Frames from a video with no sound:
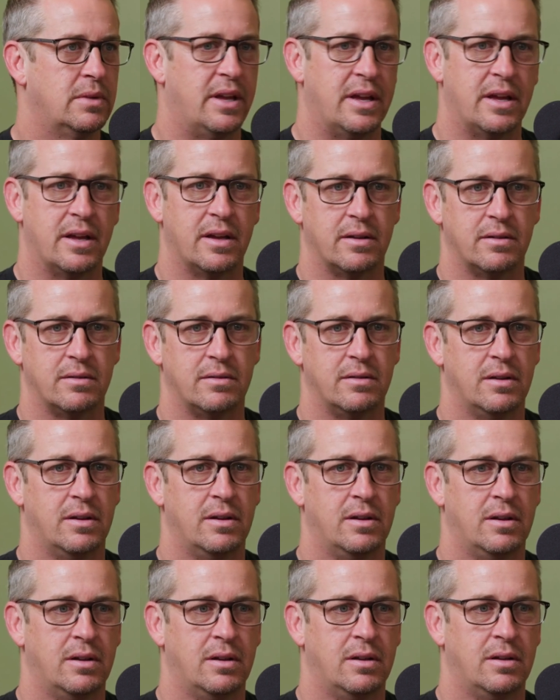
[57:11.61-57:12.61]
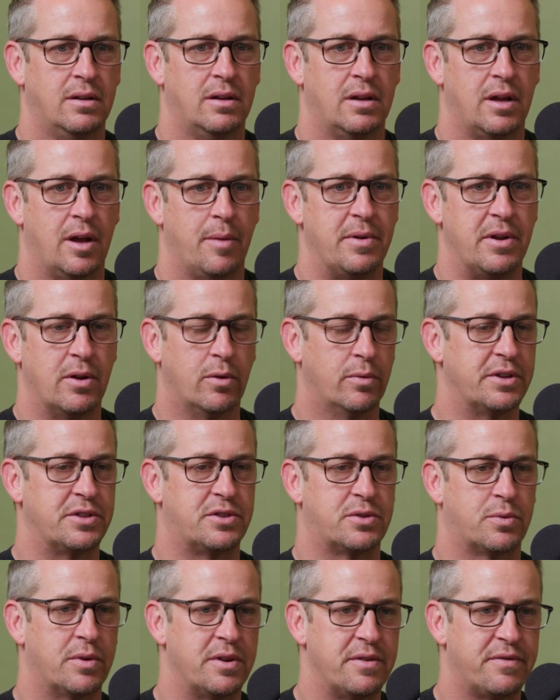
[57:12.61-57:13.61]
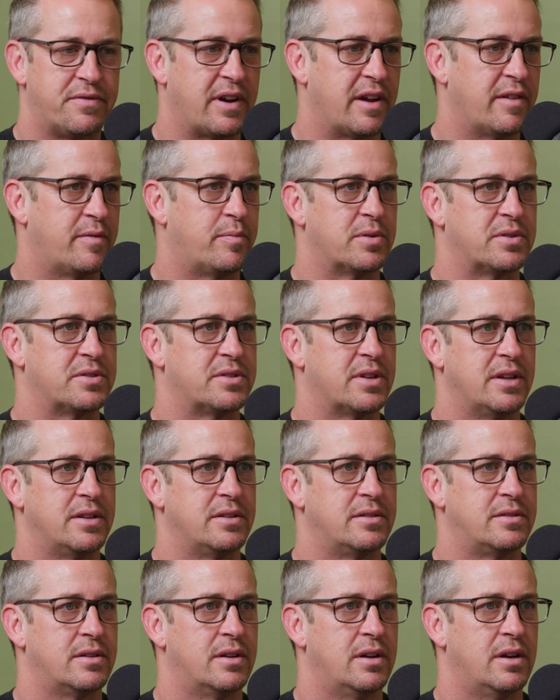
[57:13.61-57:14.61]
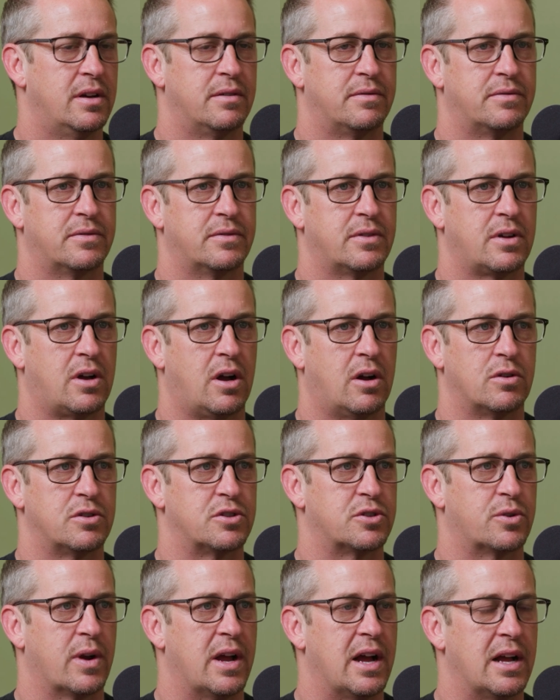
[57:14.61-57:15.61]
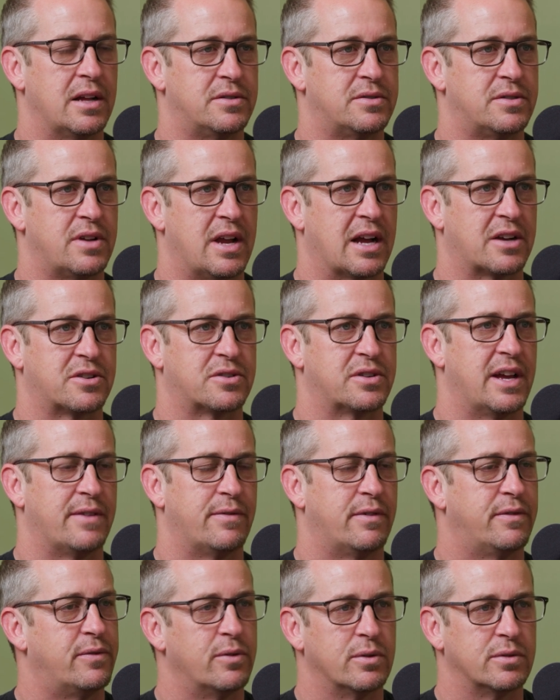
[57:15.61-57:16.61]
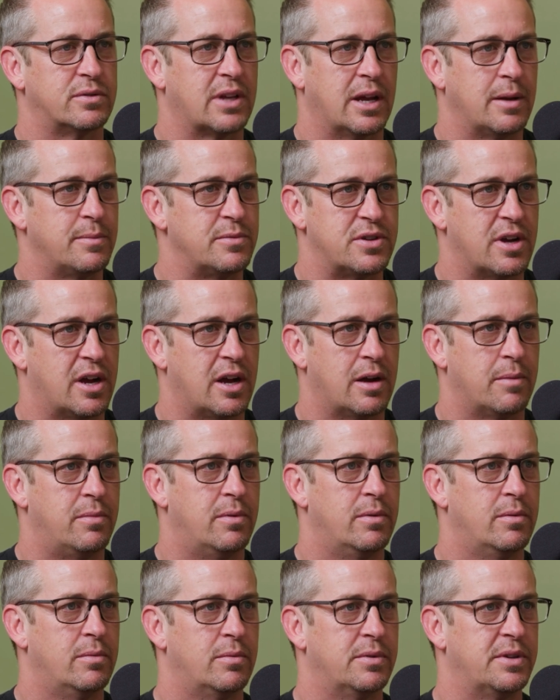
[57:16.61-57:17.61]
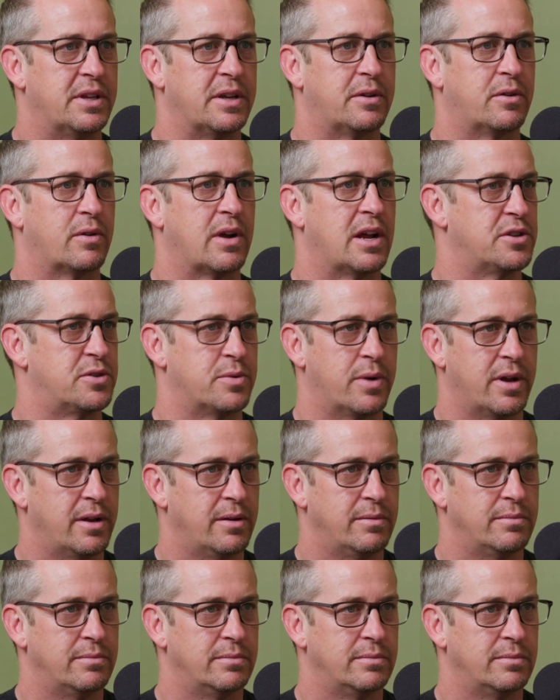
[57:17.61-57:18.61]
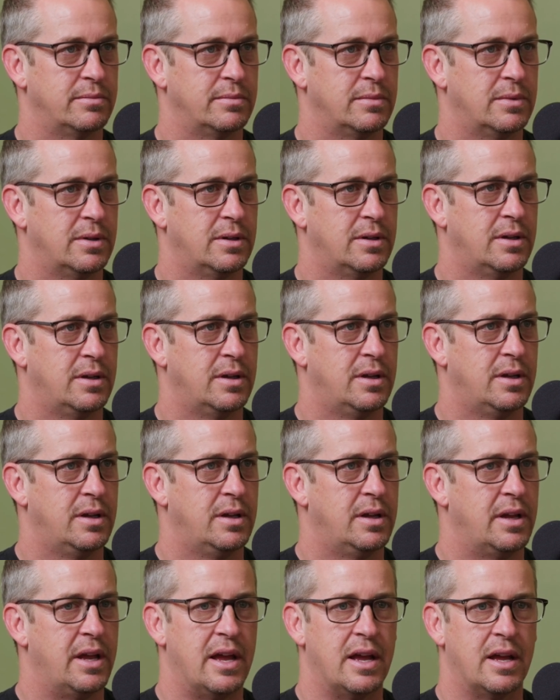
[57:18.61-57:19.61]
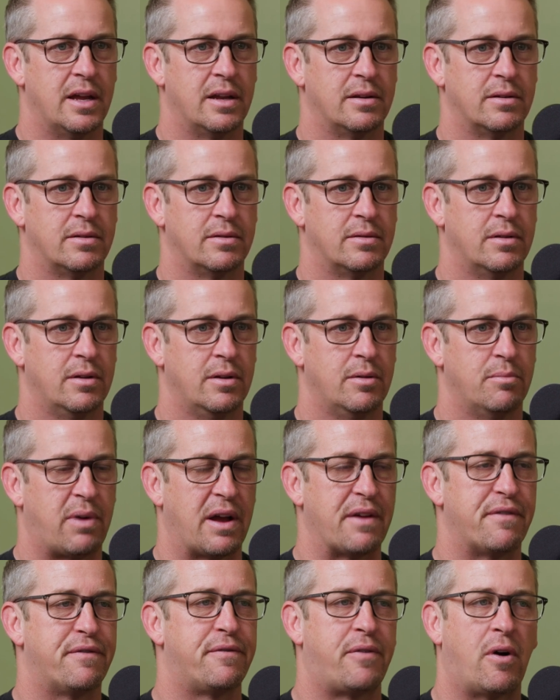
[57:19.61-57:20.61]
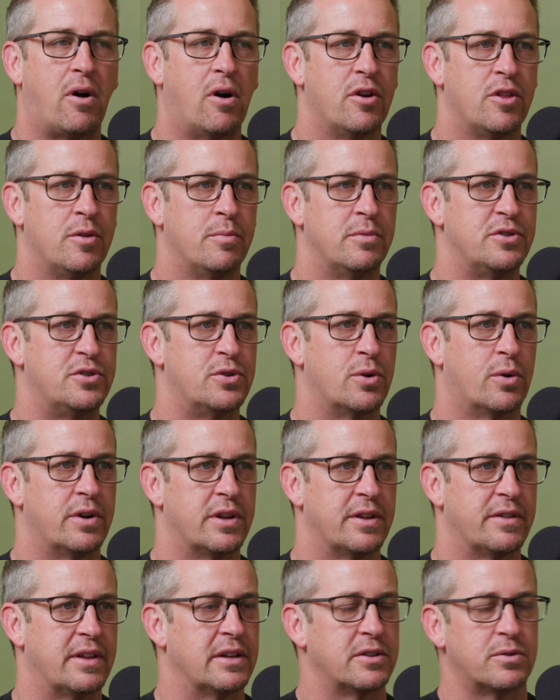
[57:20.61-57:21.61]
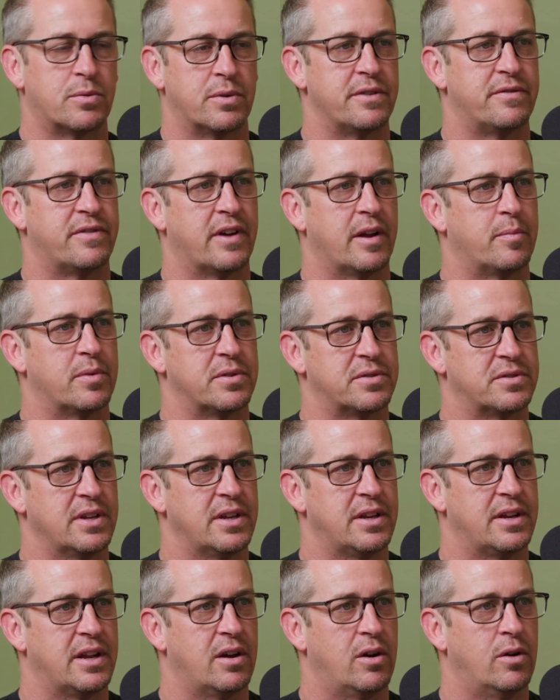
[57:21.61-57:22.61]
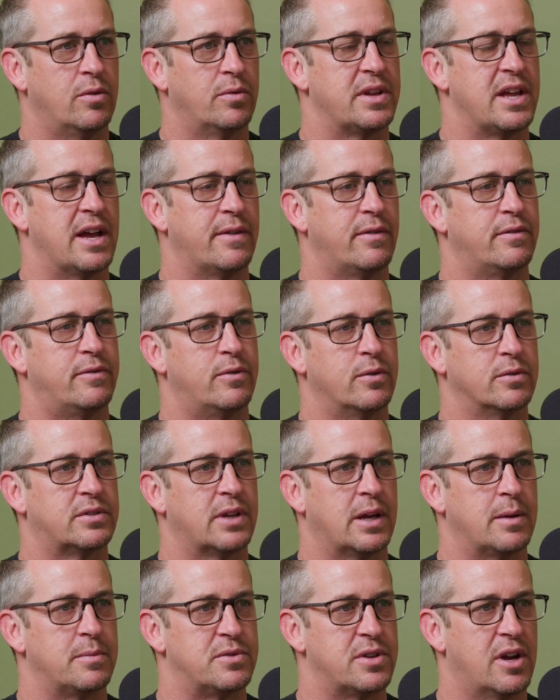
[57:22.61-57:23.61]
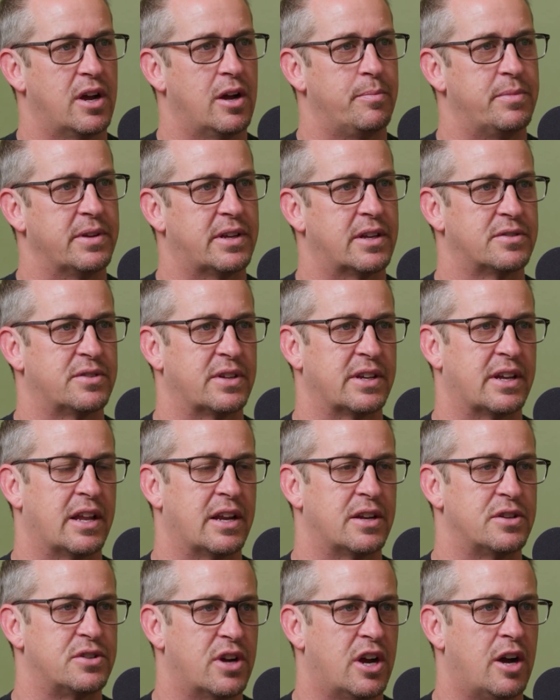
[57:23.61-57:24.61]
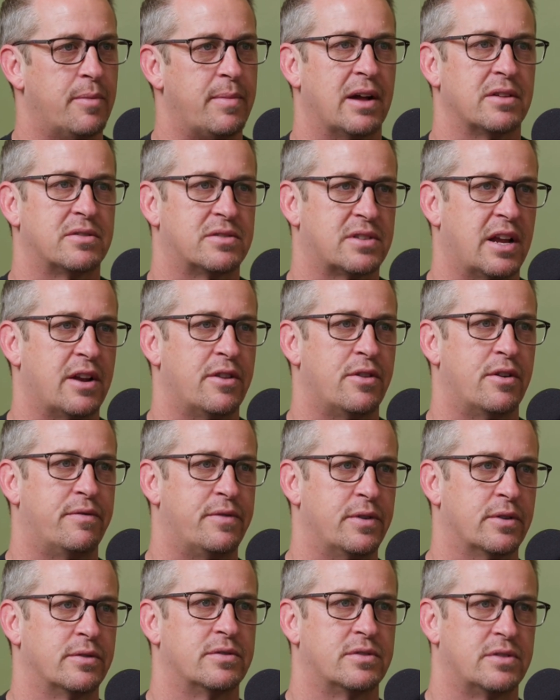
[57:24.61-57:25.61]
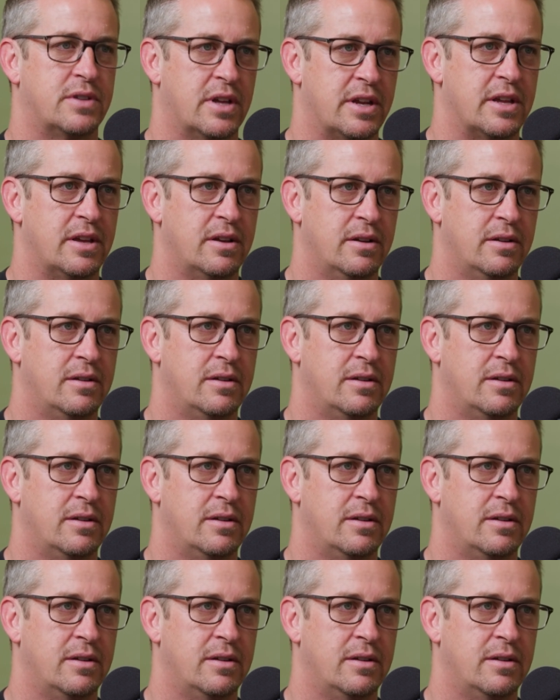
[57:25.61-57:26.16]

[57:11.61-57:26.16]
And I mean, only 25% of college grads actually have a full-time job when they graduate. And by far the majority of that 25% only have a full-time job because they got a job outside of their field of study.